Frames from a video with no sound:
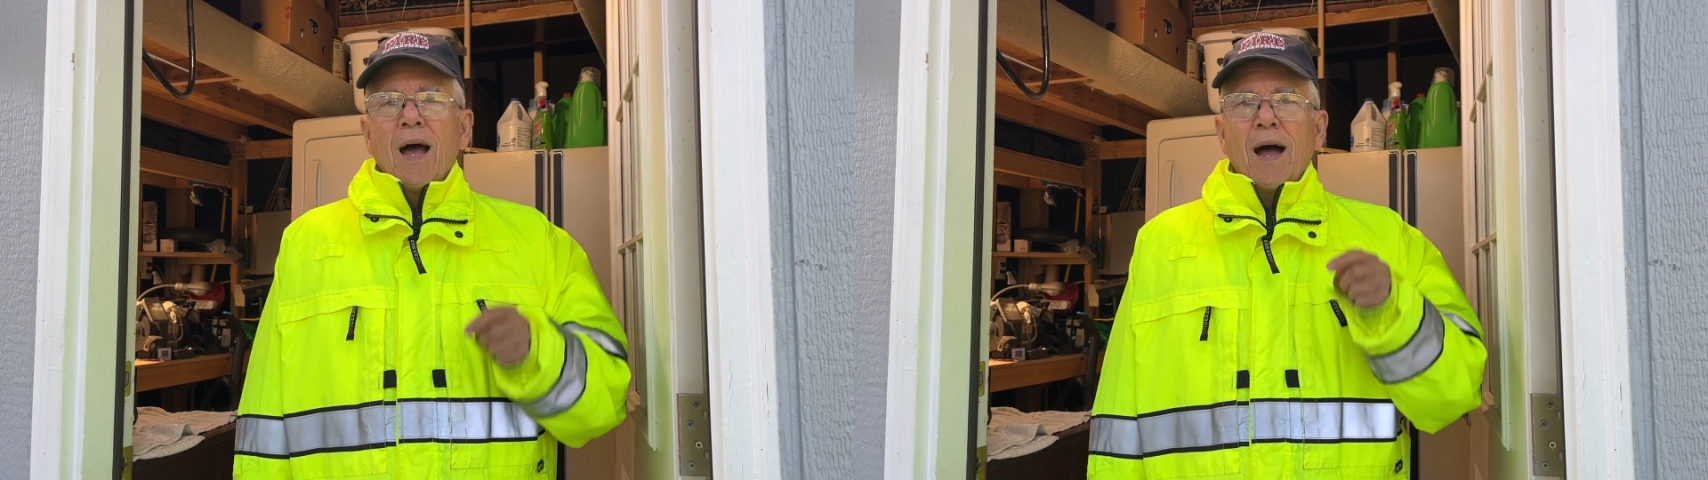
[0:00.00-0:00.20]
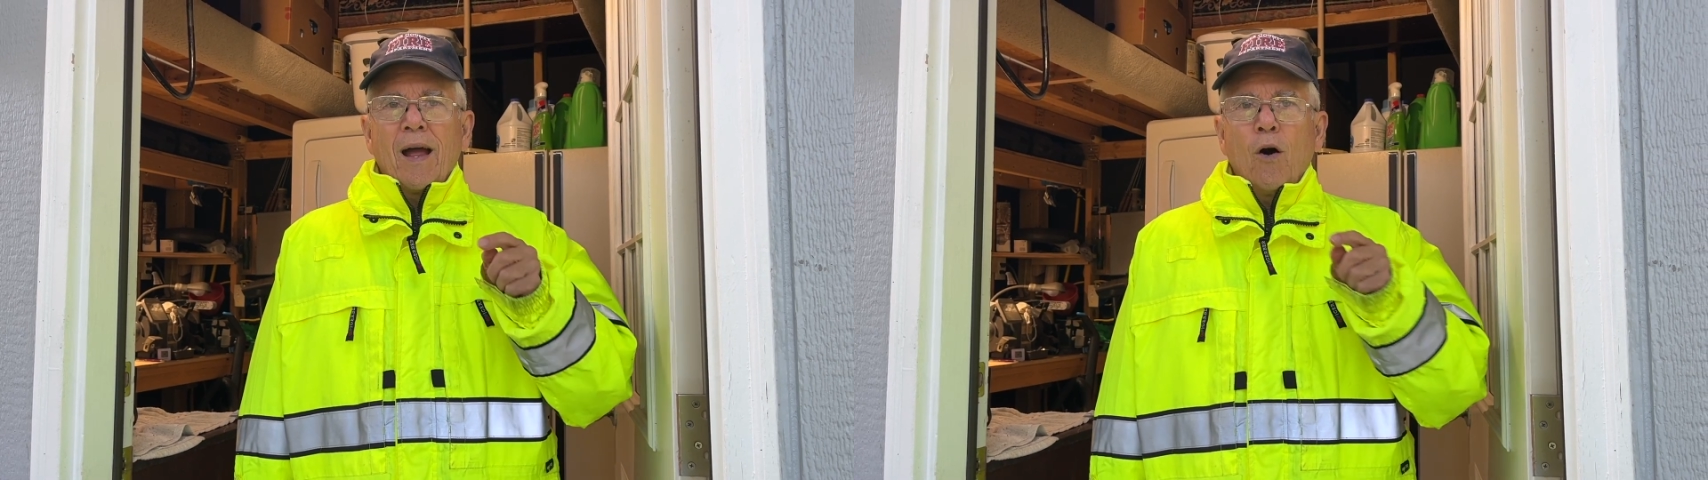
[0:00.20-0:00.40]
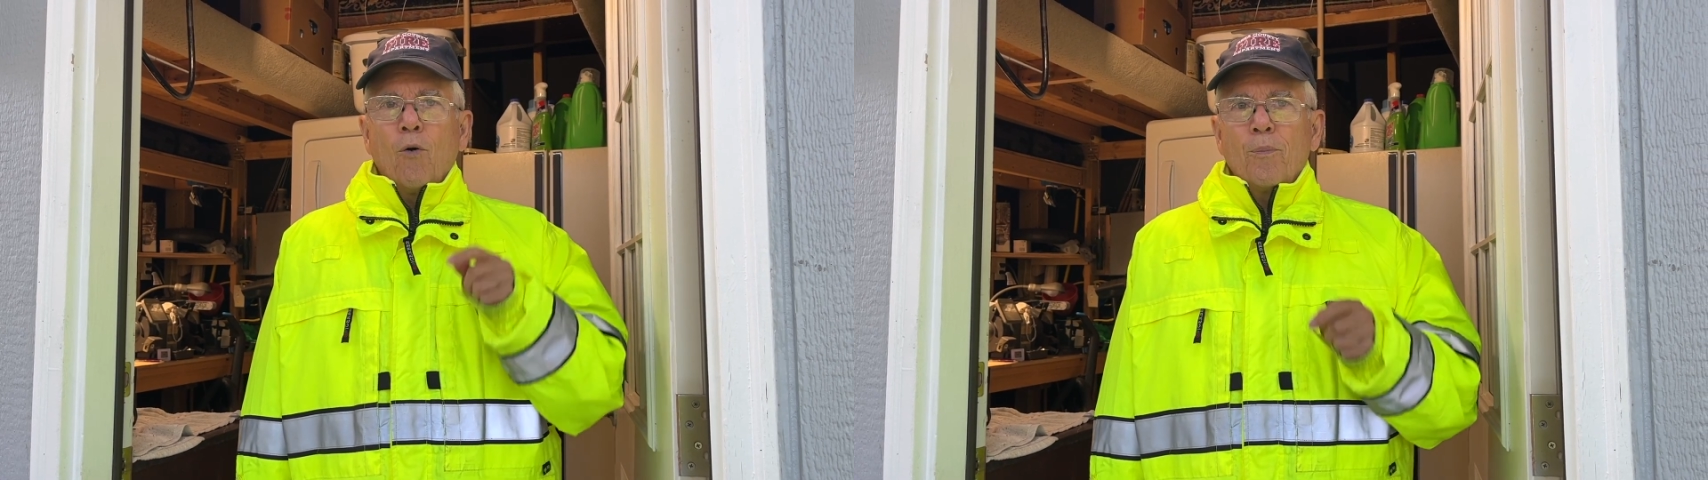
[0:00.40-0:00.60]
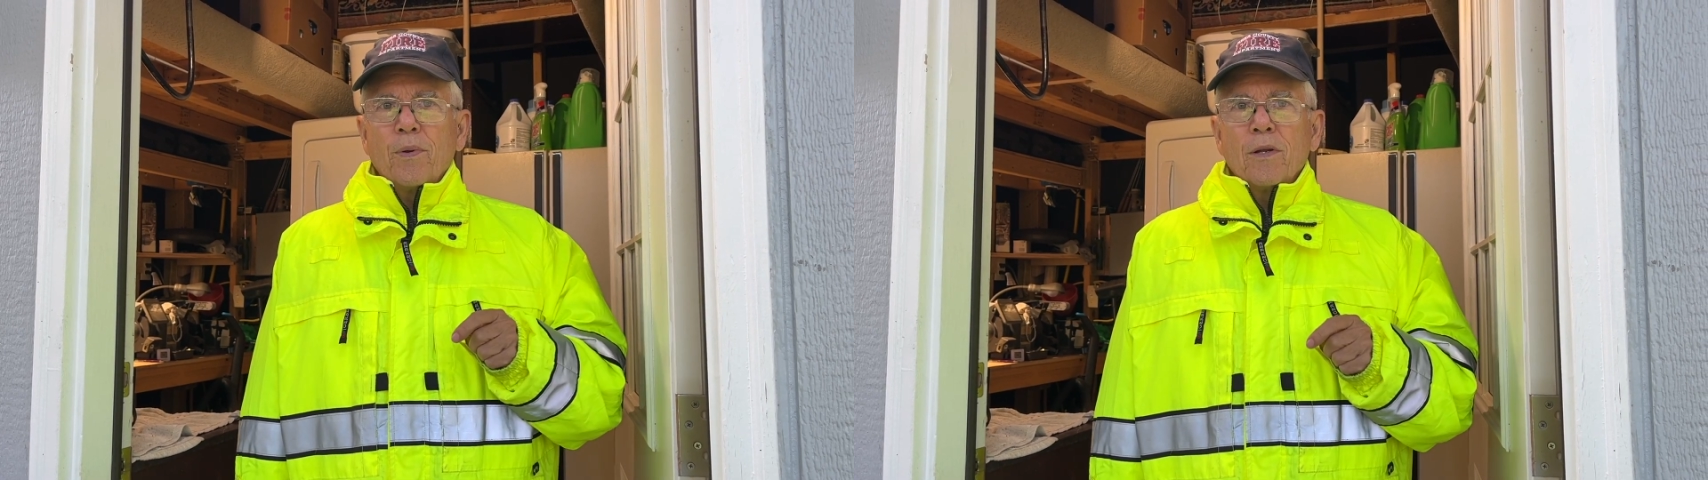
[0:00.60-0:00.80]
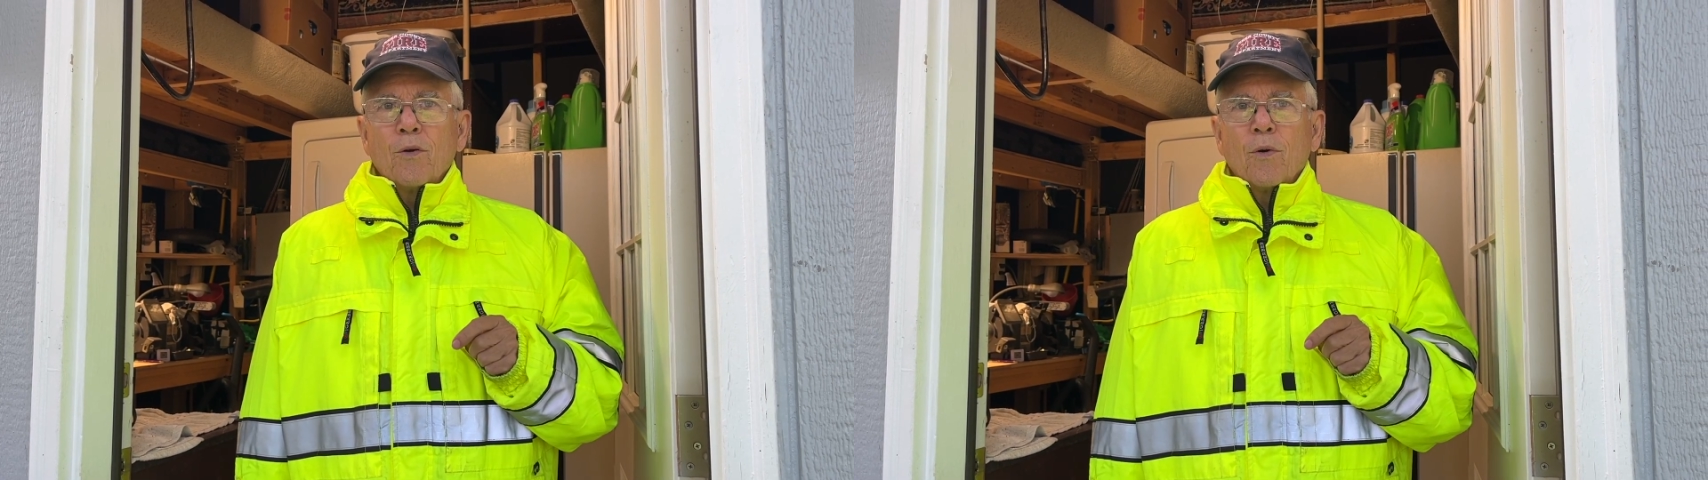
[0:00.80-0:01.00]
I hope
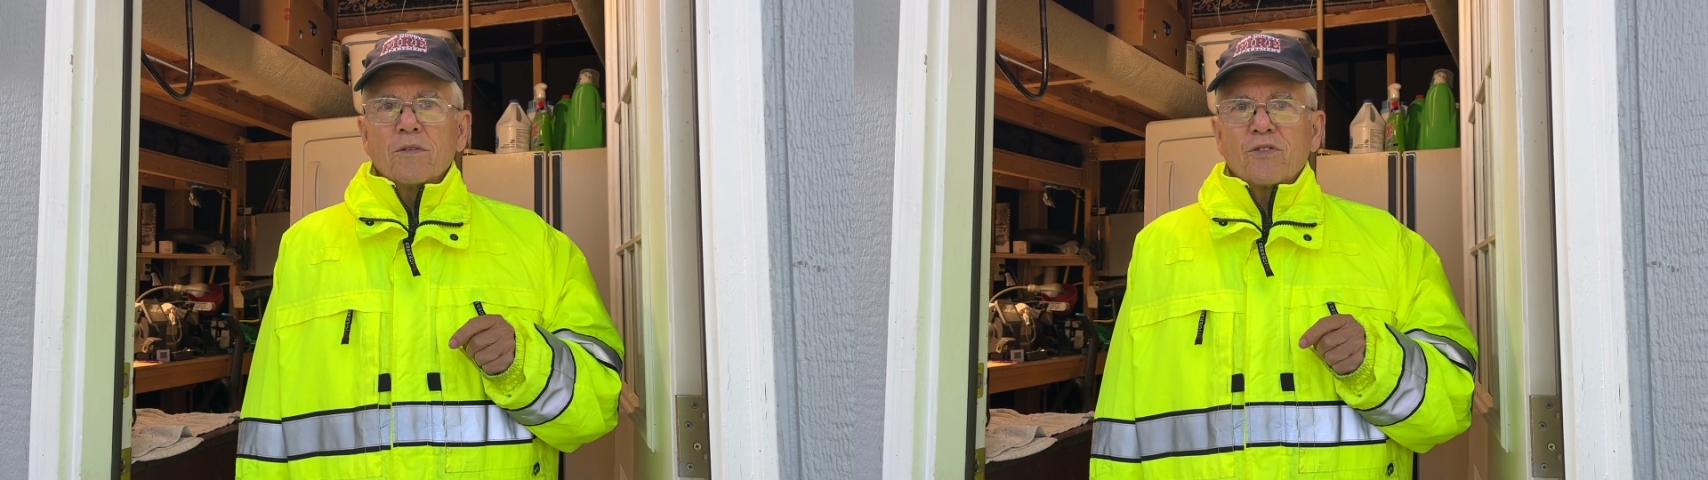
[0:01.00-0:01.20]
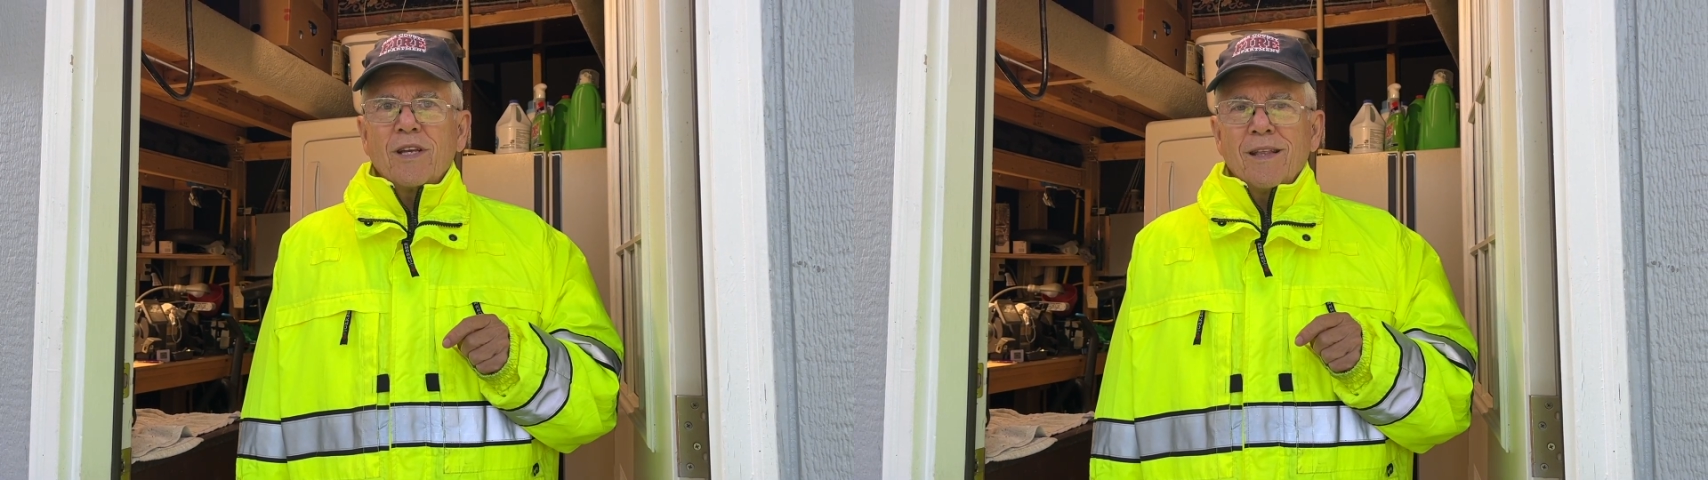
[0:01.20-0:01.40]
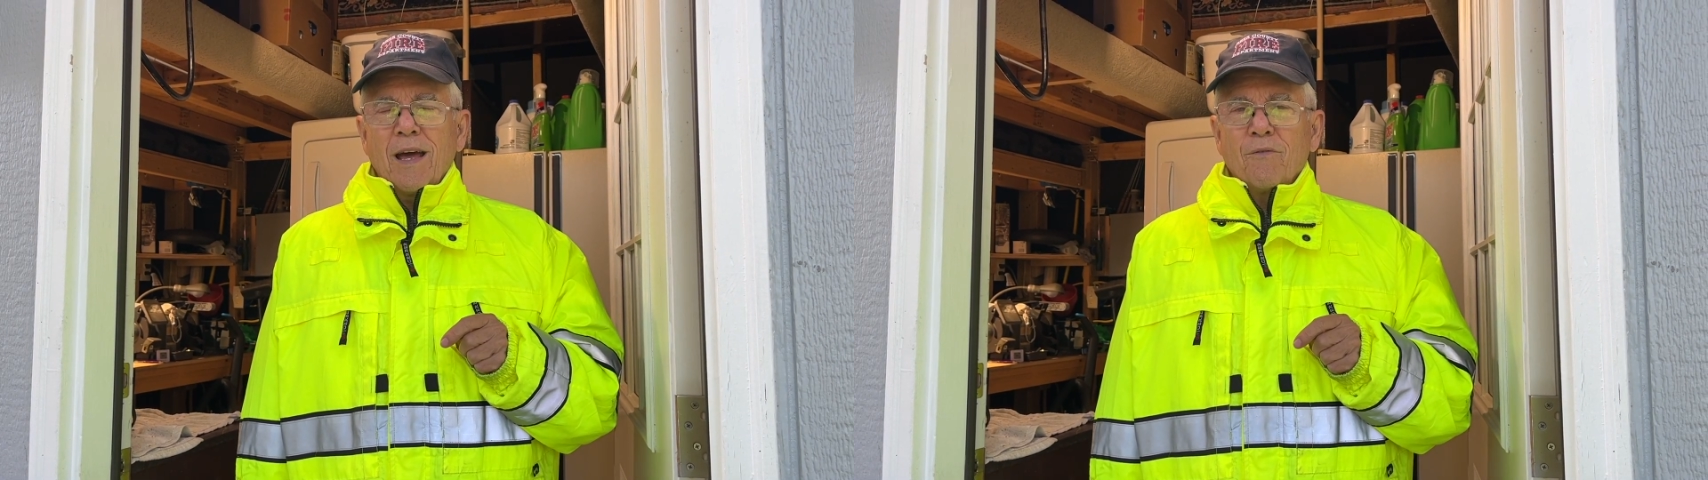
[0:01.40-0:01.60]
you will see that